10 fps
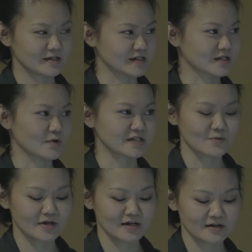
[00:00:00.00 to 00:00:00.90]
just a
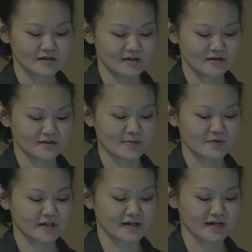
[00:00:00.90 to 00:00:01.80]
WYSIWYG type
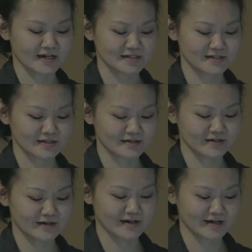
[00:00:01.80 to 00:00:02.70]
of click
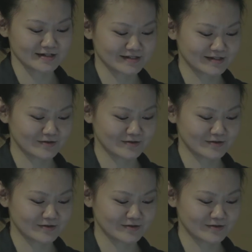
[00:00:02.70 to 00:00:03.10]
next